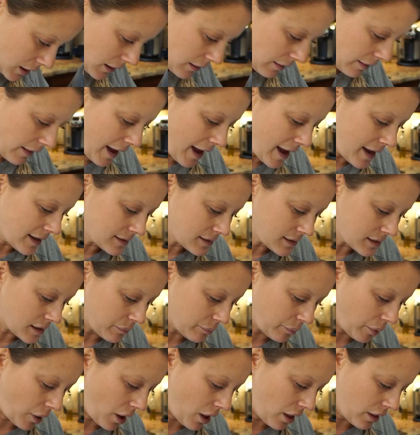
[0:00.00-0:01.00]
Glass
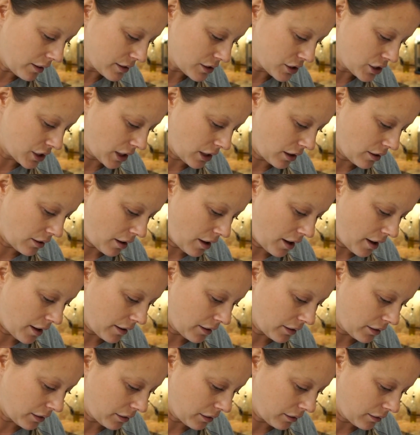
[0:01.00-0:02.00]
and polishing
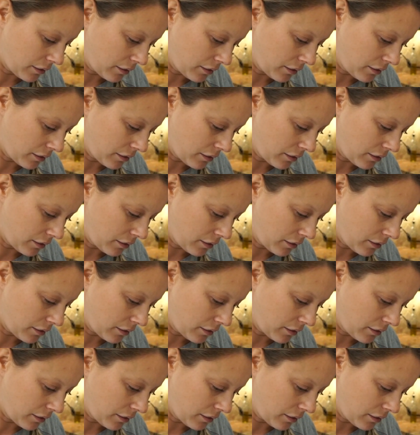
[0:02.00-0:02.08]
cloth,